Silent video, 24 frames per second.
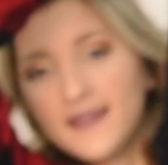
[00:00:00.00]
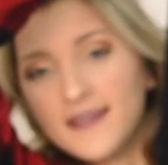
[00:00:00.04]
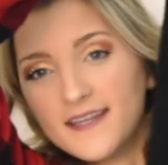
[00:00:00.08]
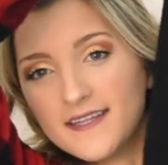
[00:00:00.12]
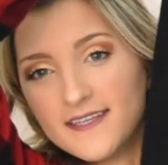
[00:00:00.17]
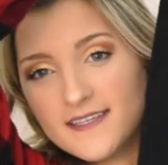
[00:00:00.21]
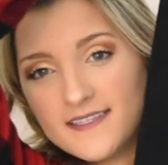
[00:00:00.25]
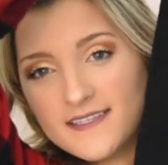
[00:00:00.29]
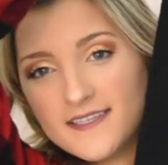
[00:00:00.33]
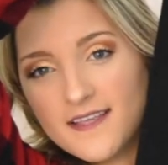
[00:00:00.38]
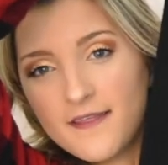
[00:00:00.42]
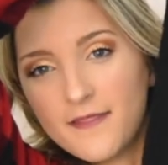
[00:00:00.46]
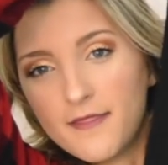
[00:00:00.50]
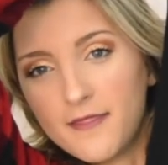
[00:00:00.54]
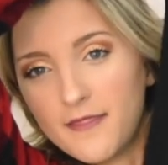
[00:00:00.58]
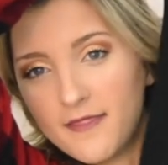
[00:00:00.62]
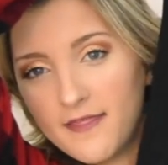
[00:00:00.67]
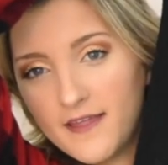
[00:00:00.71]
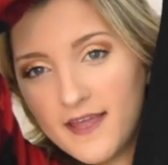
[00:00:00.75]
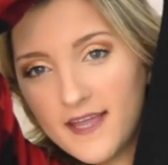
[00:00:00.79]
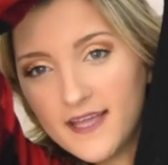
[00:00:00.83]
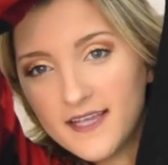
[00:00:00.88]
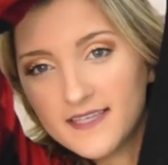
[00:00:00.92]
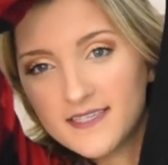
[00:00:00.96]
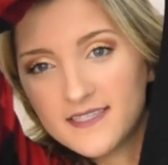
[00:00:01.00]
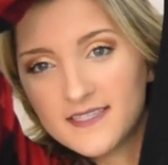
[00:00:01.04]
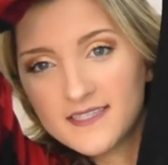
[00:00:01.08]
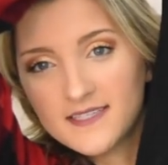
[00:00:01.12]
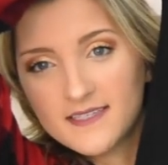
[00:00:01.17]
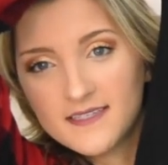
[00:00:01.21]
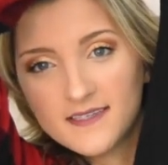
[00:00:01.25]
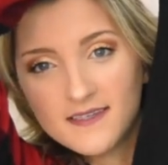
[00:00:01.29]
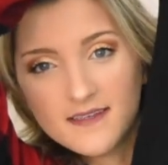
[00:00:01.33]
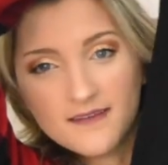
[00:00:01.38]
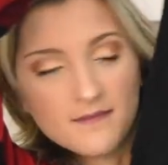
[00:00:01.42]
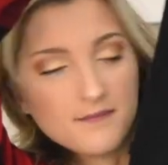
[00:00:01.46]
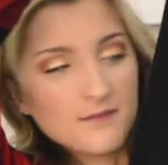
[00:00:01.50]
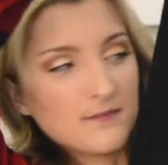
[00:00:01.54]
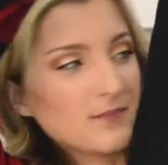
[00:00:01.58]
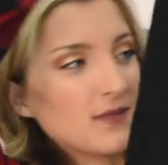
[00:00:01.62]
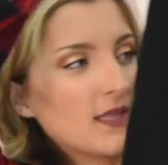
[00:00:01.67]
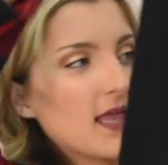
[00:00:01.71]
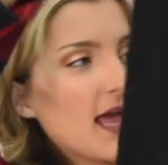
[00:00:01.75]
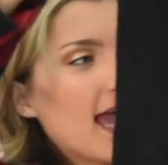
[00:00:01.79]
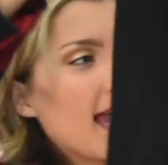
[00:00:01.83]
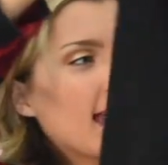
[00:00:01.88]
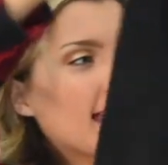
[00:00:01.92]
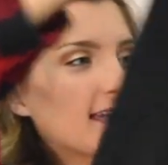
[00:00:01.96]
it is this
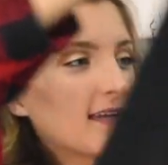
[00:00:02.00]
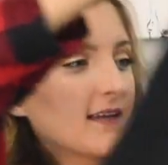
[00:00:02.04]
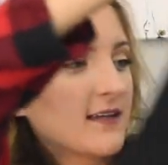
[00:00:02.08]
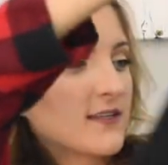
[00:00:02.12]
black